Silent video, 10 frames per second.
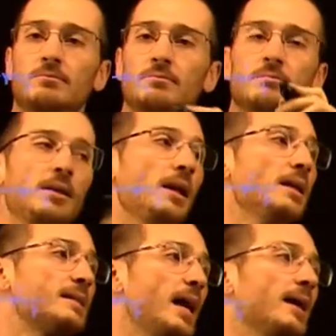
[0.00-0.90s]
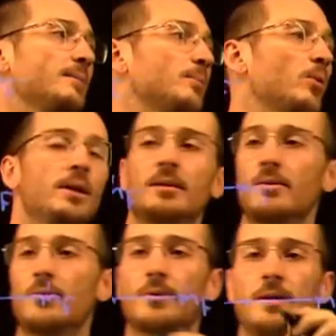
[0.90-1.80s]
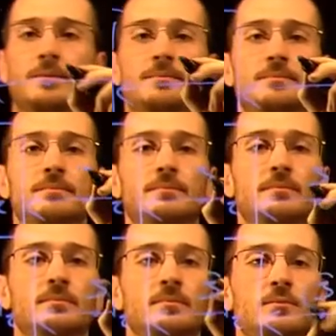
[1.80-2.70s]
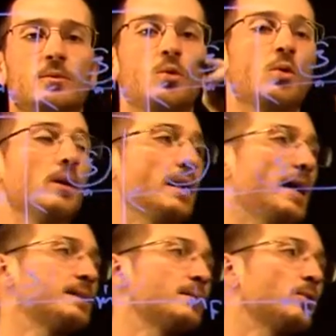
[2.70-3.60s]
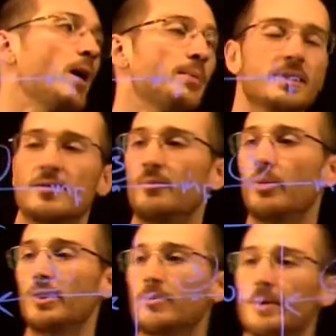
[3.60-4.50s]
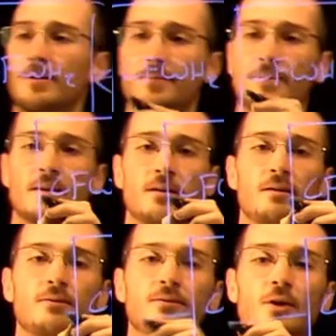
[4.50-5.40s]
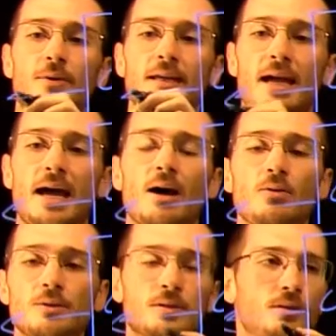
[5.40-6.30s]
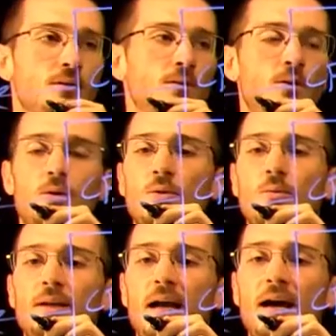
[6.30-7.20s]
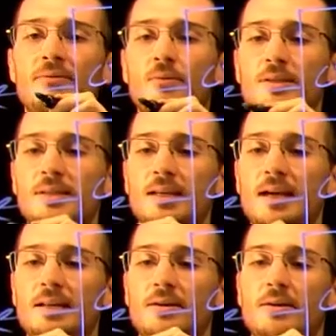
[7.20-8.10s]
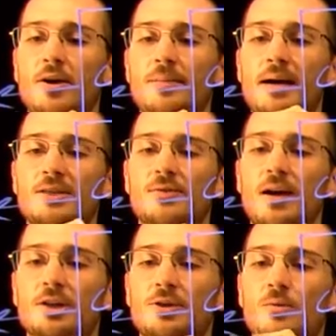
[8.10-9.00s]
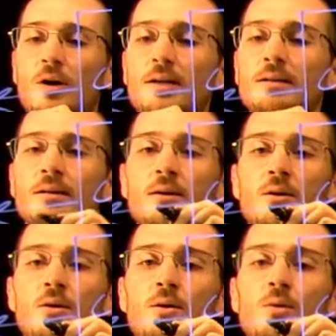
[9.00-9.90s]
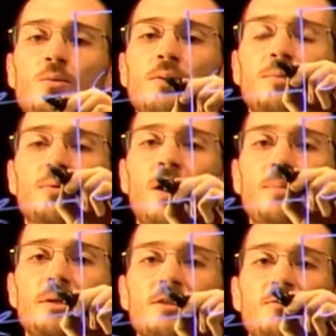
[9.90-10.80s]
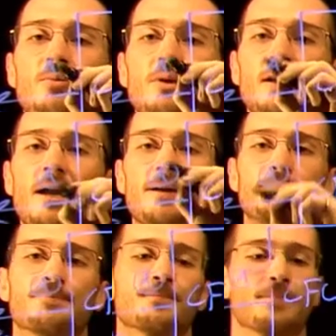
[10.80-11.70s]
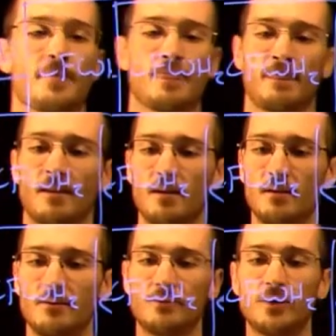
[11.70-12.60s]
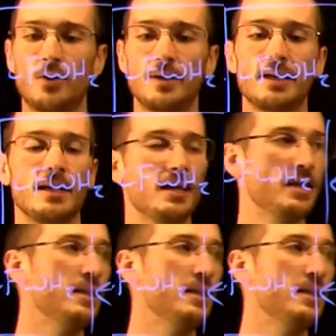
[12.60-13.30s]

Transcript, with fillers: it's at 0.3, or it has the properties of 0.3. Flowing out, we have once again our mass fraction 1 with the properties of point A. Flowing into